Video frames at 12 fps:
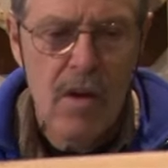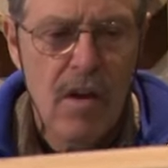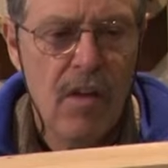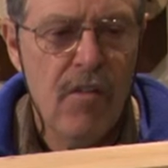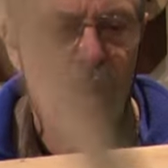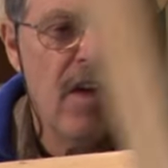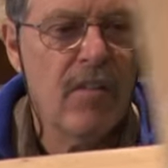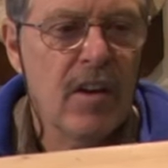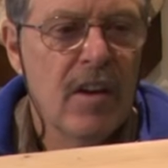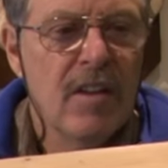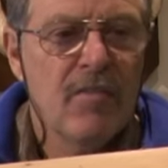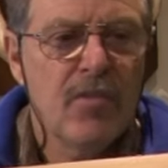If you have
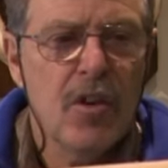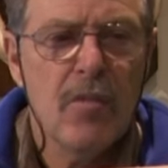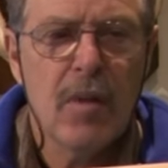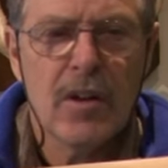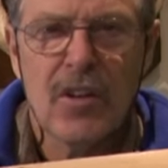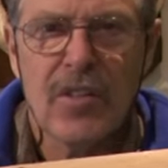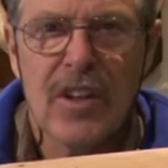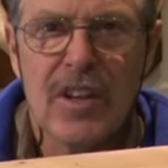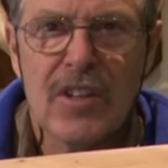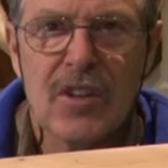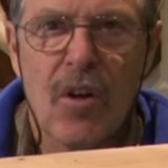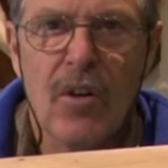it too much on the
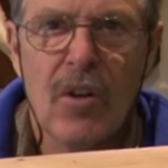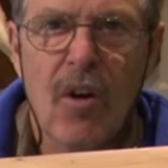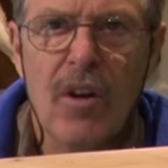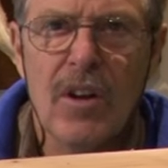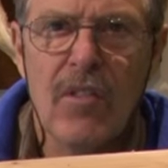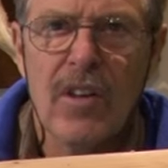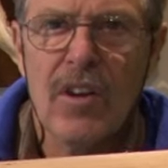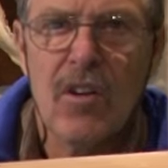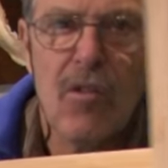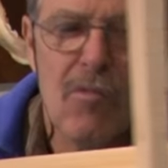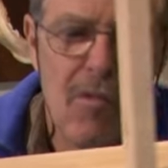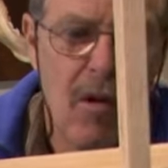inside, I don't think
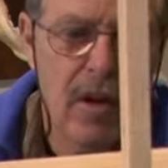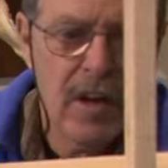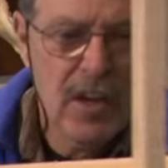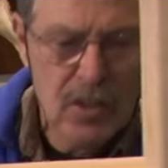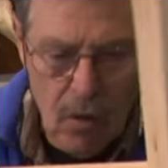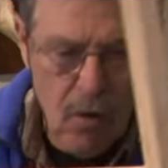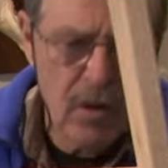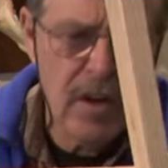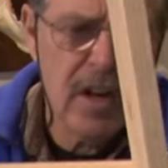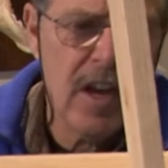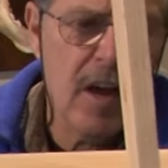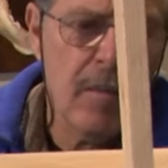it'll look right. So I'm
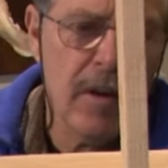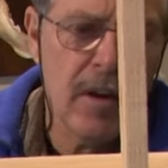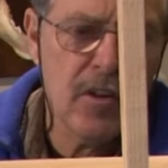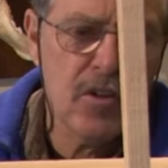going to come in and